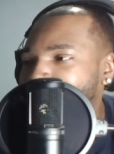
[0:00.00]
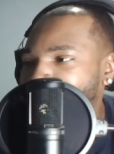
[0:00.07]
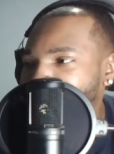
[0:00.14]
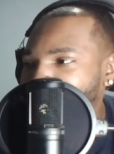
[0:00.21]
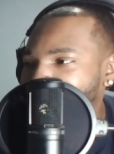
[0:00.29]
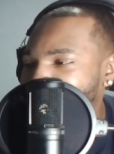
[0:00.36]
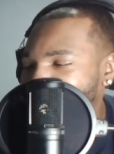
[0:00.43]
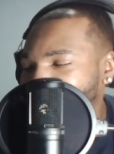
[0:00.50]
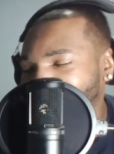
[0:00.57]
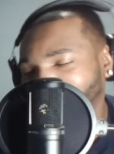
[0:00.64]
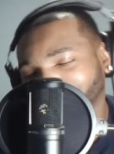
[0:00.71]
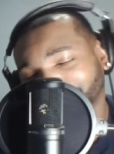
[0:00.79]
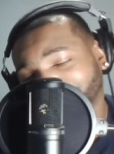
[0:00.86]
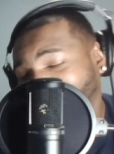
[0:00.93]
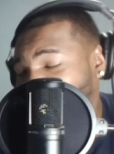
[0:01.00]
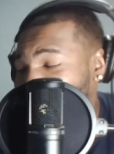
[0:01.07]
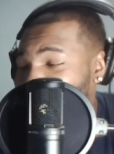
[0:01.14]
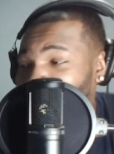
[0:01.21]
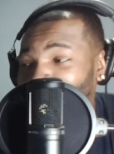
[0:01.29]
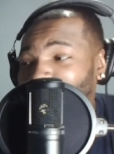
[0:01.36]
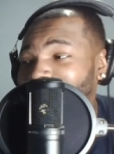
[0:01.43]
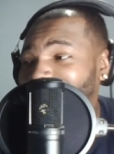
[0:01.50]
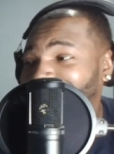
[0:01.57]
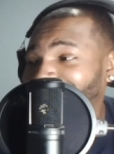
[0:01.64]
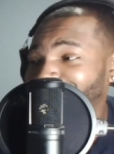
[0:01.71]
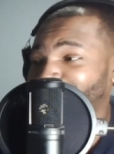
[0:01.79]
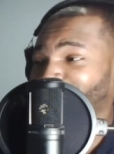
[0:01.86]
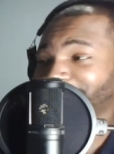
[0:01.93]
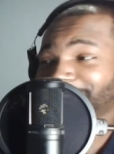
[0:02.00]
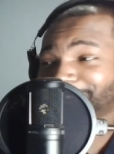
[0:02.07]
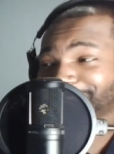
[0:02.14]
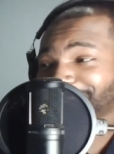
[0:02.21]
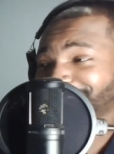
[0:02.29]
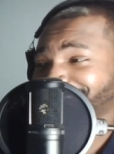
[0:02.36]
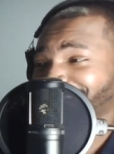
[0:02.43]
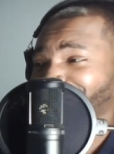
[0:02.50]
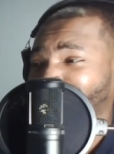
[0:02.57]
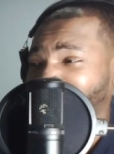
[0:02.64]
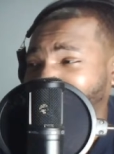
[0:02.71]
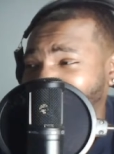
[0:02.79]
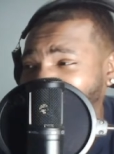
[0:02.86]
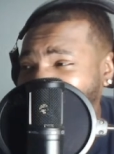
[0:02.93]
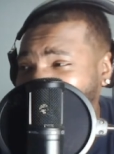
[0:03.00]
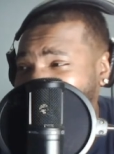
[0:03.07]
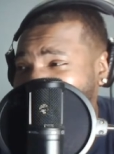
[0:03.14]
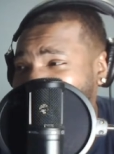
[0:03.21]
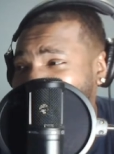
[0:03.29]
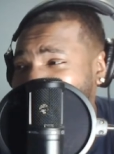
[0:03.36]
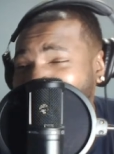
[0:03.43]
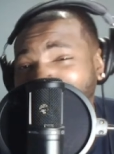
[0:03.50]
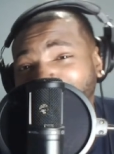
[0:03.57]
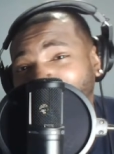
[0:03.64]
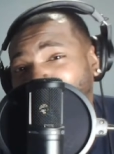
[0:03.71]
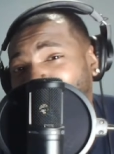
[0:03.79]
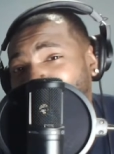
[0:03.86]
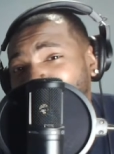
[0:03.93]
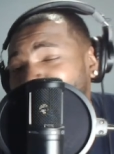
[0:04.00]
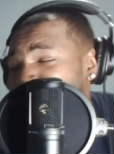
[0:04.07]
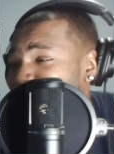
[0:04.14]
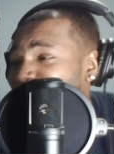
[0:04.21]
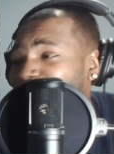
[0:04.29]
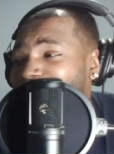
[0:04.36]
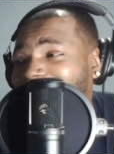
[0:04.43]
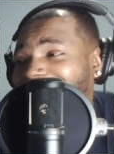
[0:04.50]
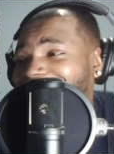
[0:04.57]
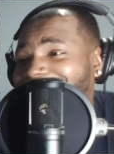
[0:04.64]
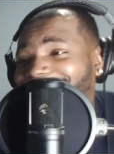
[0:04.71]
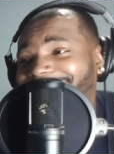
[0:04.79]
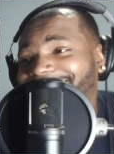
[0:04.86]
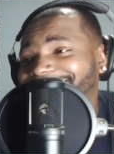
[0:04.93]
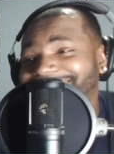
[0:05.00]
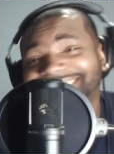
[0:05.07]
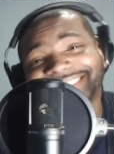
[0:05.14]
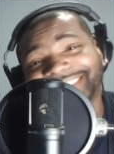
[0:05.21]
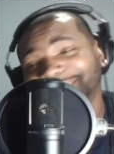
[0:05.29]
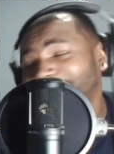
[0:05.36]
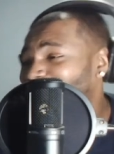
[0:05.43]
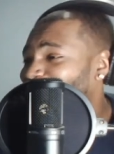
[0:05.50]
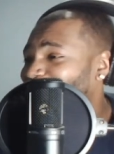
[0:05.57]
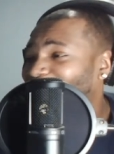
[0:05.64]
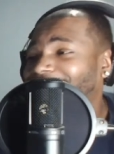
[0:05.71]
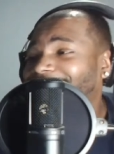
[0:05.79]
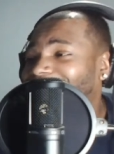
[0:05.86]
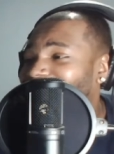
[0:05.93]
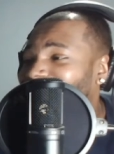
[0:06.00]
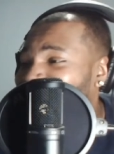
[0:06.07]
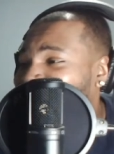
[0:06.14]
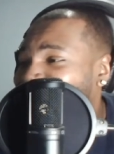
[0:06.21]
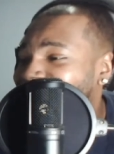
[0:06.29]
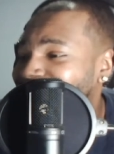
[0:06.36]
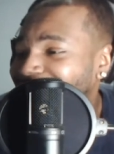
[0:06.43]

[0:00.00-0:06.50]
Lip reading: But it was a nice penthouse. I was like, man, I need to get in there and do a room tour of that. Like it was fire. Like